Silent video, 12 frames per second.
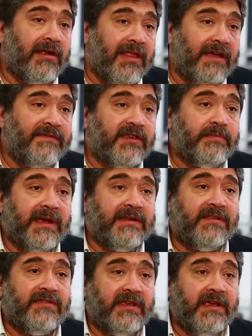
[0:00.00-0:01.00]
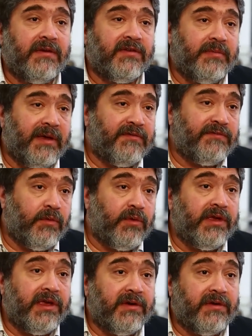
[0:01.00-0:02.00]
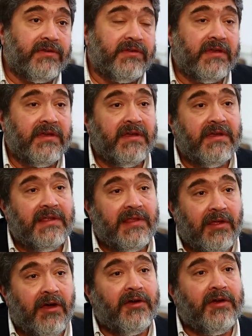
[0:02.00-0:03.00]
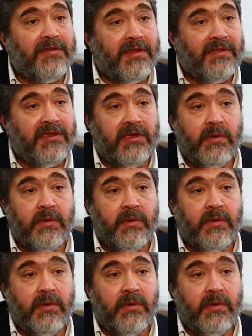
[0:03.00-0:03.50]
our life expectancy here is about four years longer than the